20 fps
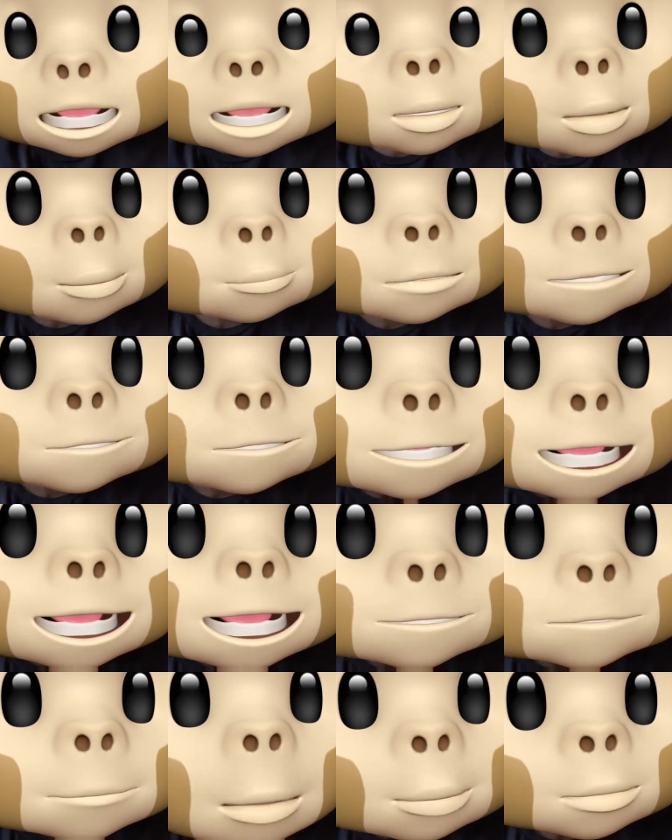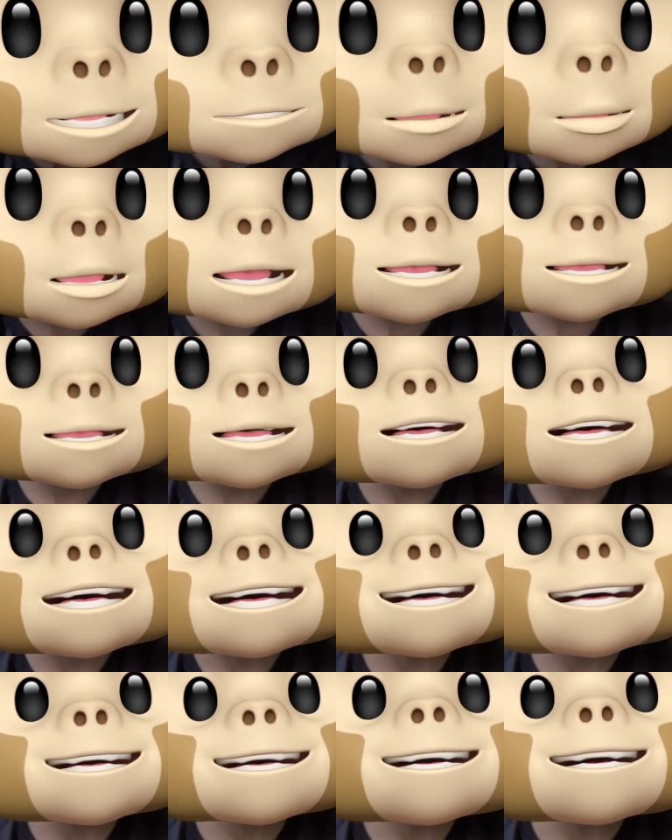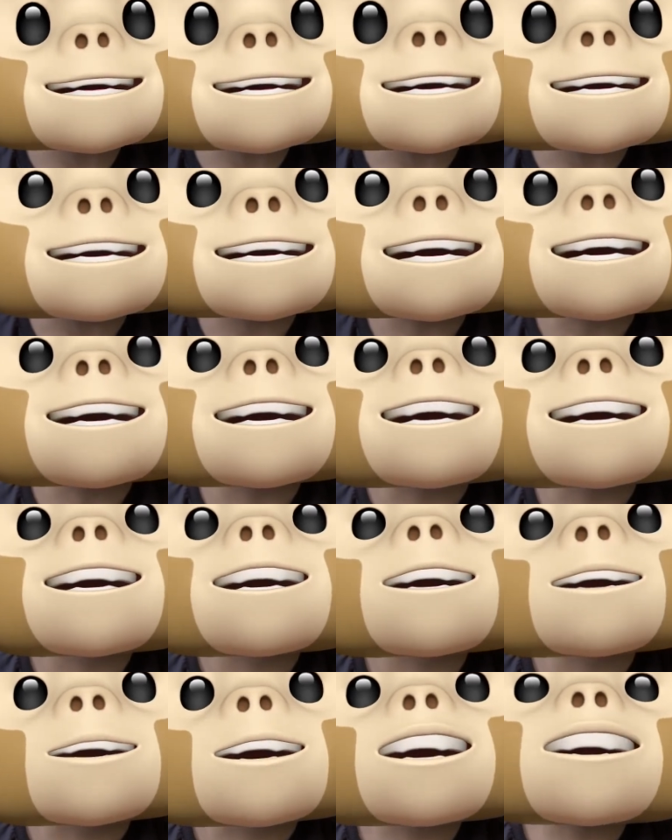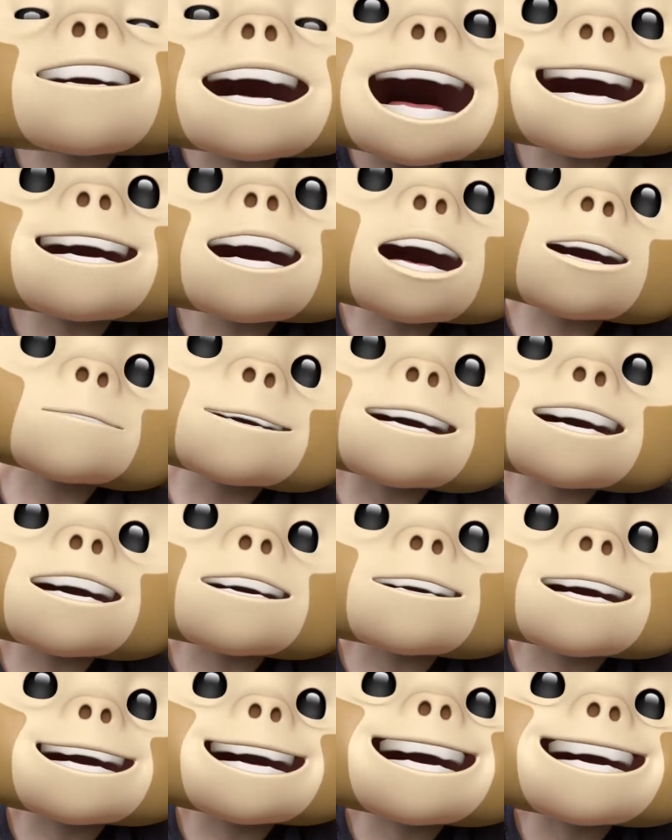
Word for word: Funko would make a Ponyboy Curtis or Dallas Winston.